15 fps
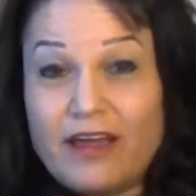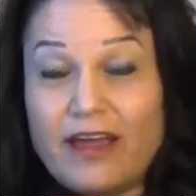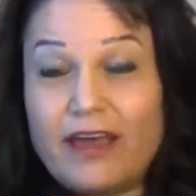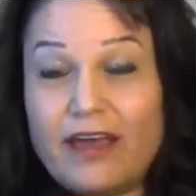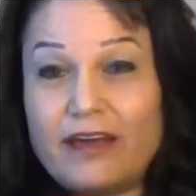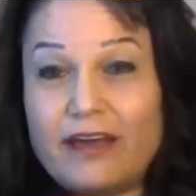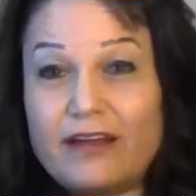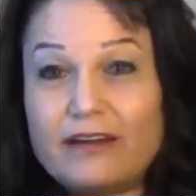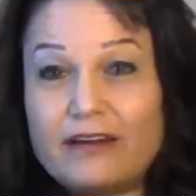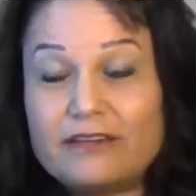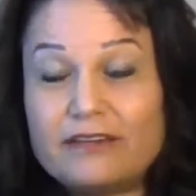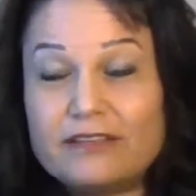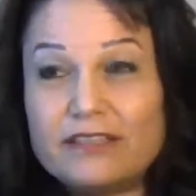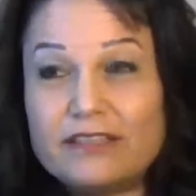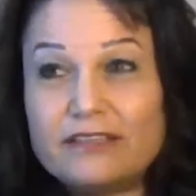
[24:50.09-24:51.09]
Good.
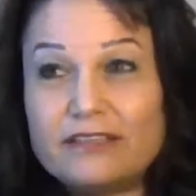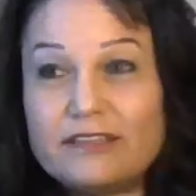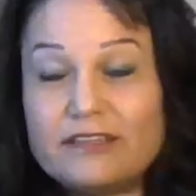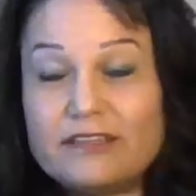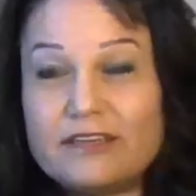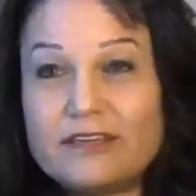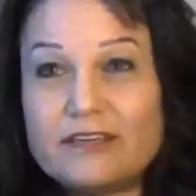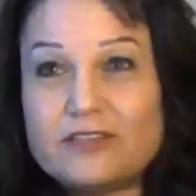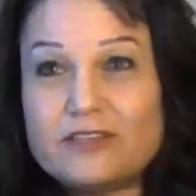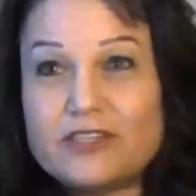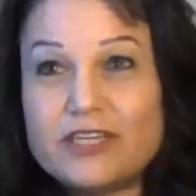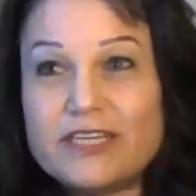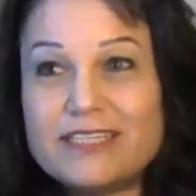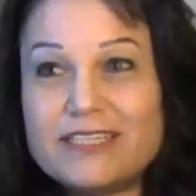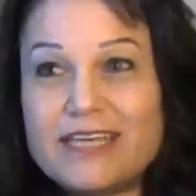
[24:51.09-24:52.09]
And
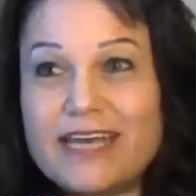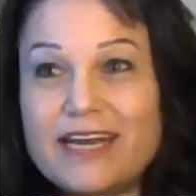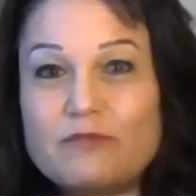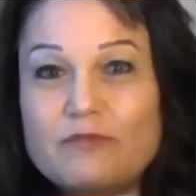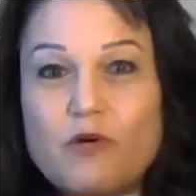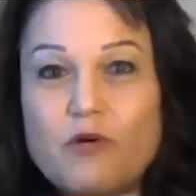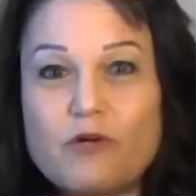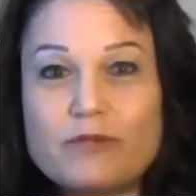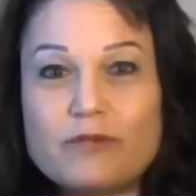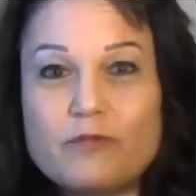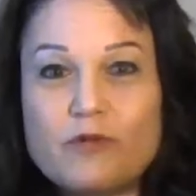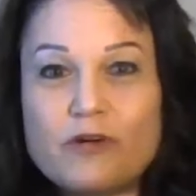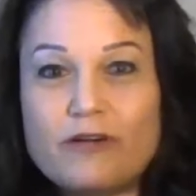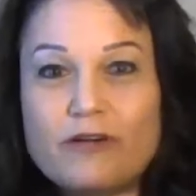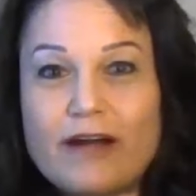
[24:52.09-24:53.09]
she's getting more
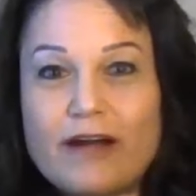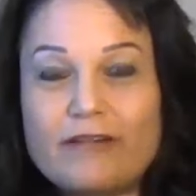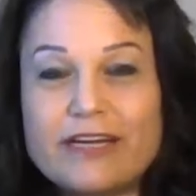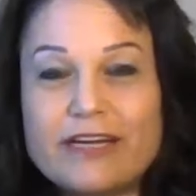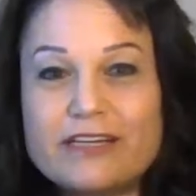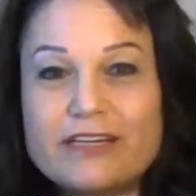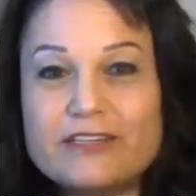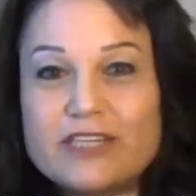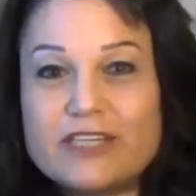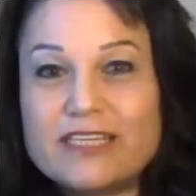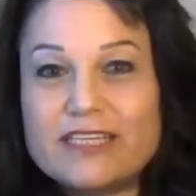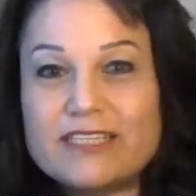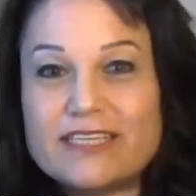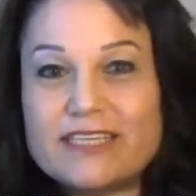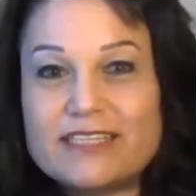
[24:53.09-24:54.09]
and more grounded in
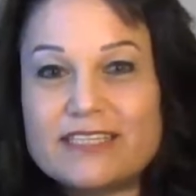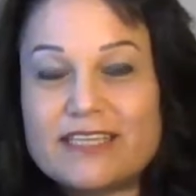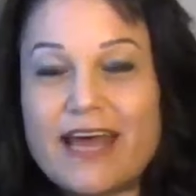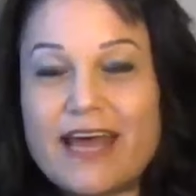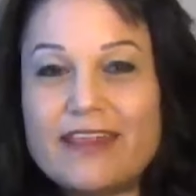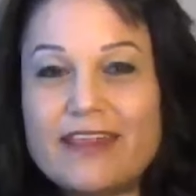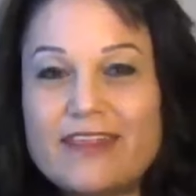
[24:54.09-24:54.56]
Jesus.